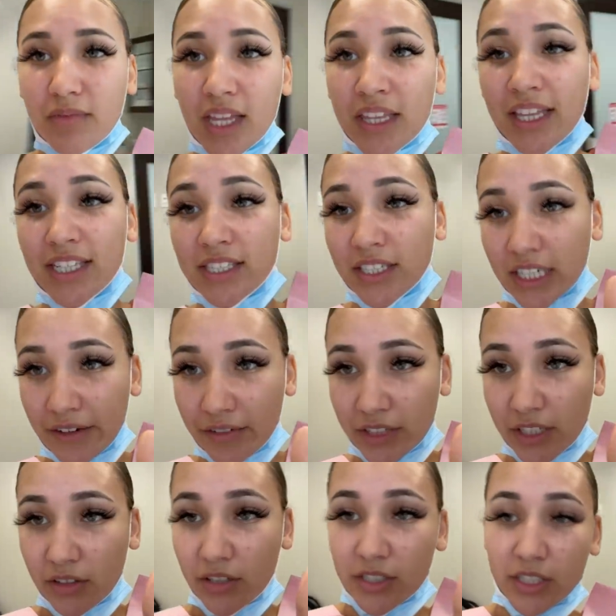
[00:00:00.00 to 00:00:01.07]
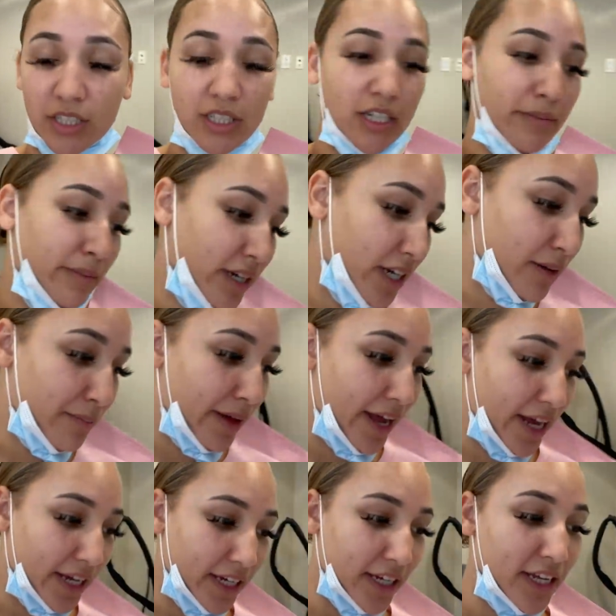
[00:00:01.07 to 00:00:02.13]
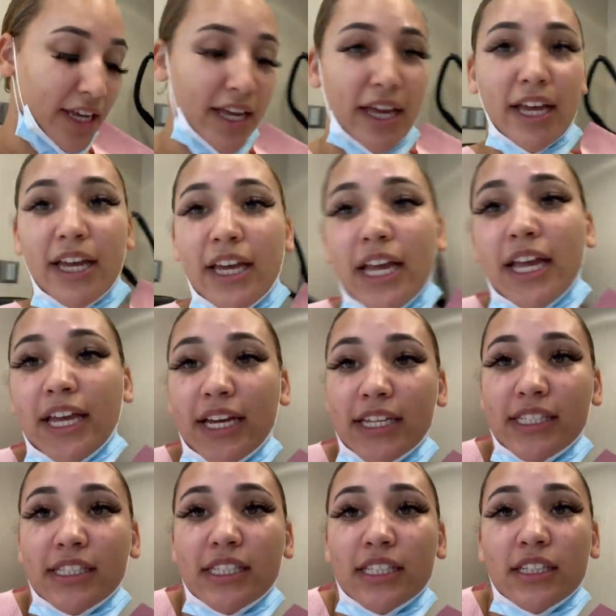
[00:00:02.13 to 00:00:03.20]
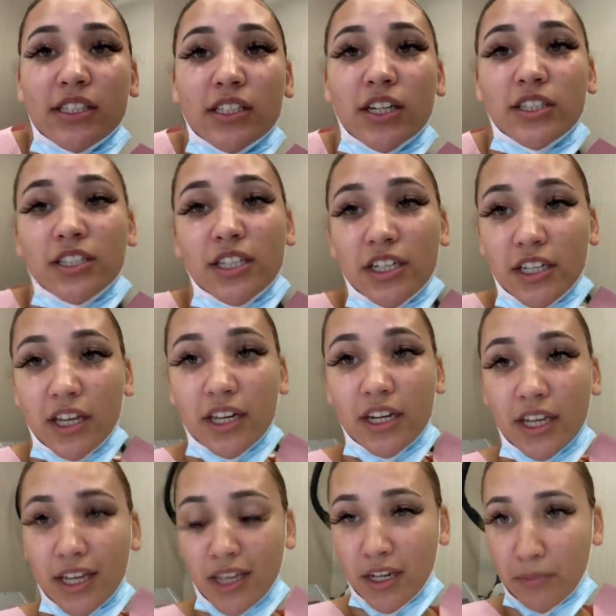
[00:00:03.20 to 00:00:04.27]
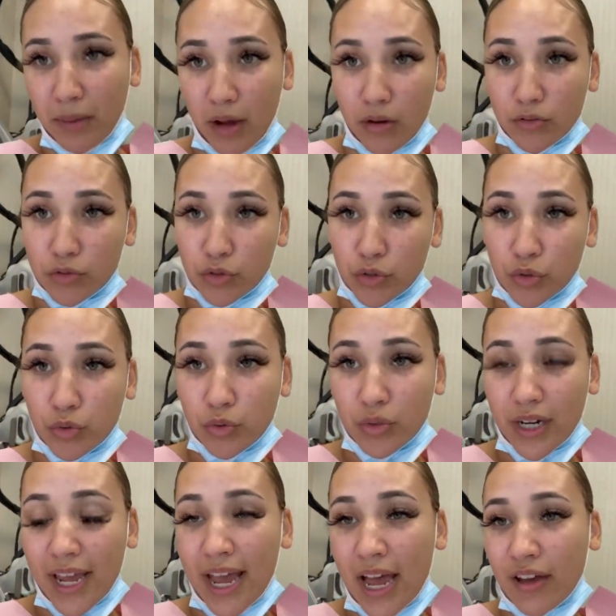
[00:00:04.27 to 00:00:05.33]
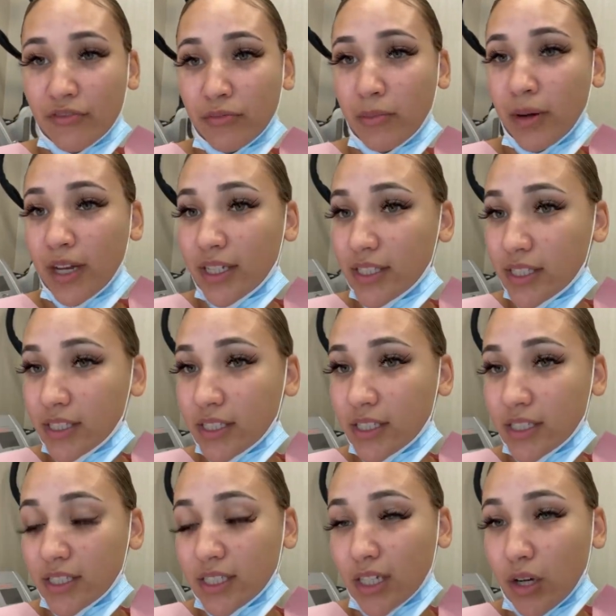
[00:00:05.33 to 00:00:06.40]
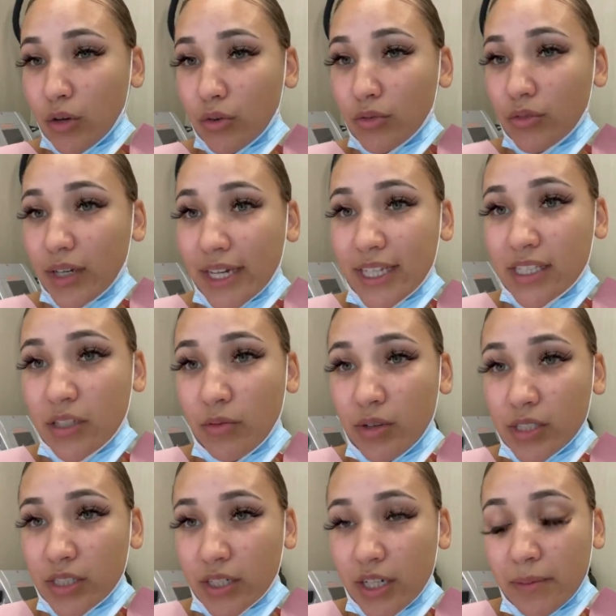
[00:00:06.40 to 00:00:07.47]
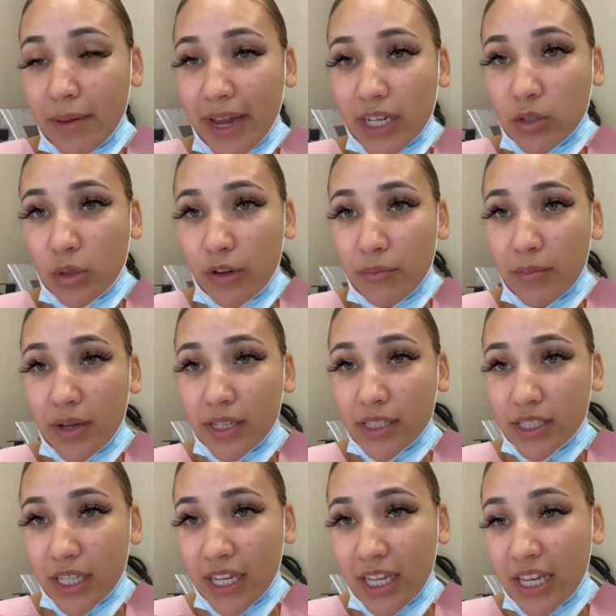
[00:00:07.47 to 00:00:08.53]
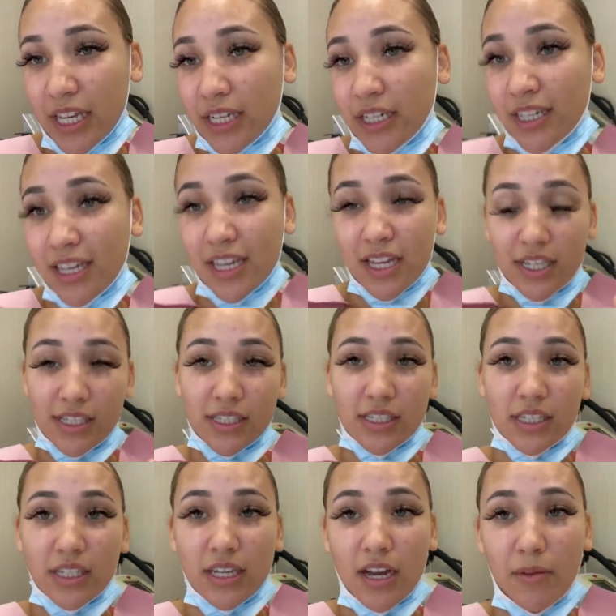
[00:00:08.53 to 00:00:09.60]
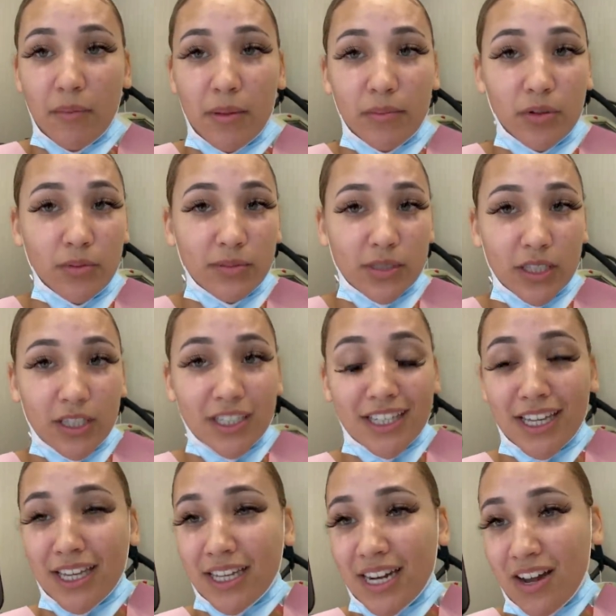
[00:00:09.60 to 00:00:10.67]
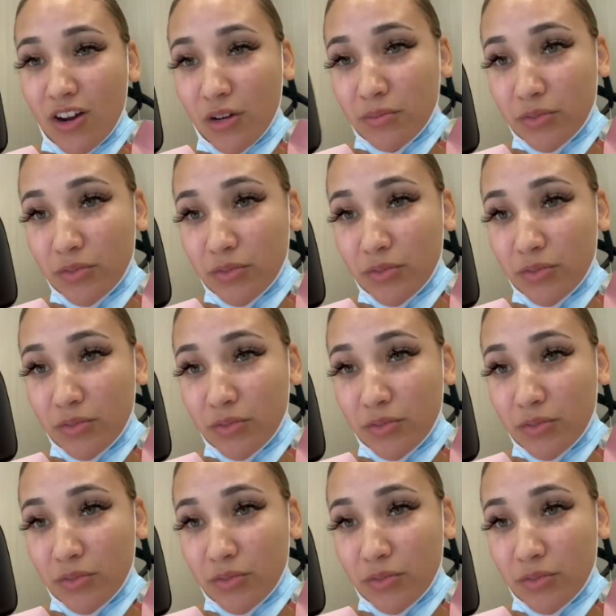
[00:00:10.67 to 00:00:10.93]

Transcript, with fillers: that's good. Everything looks good. I'm going to come back and see the surgeon again in about two and a half months. So I guess he wants to come back in two and a half months and see how my boobs look and how I'm